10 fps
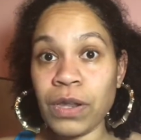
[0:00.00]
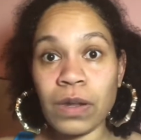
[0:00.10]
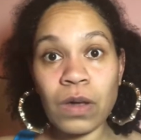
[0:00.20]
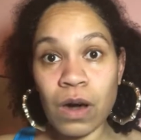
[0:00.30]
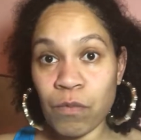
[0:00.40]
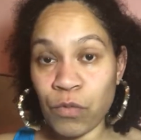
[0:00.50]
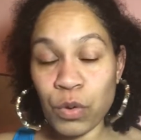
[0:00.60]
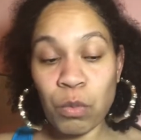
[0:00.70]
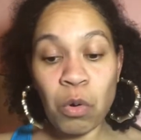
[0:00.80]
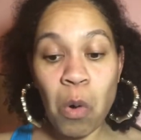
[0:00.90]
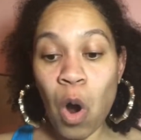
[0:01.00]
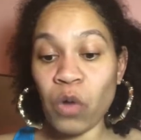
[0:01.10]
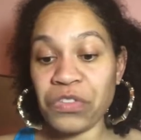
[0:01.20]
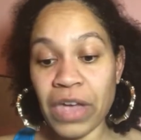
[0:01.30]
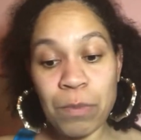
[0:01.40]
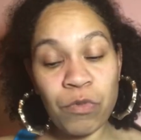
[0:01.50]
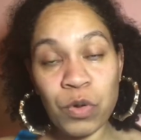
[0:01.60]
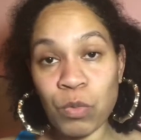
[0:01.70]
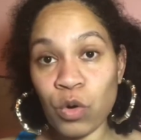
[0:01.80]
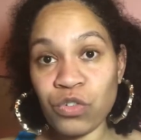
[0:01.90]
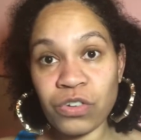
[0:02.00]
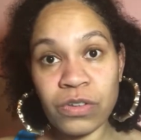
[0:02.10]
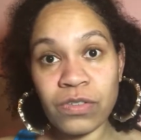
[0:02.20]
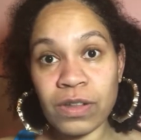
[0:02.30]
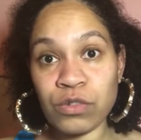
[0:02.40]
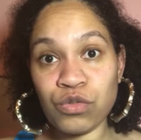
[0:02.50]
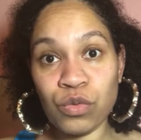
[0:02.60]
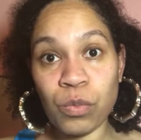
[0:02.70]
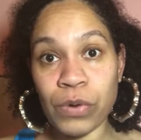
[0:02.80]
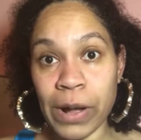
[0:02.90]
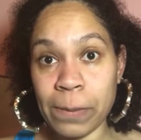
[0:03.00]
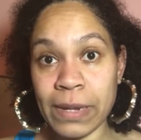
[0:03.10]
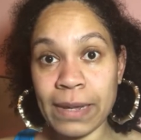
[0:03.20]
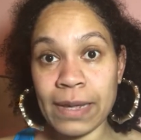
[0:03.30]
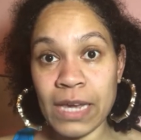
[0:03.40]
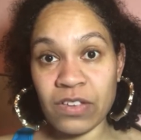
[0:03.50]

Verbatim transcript: uncomfortable, all type of emotions that you probably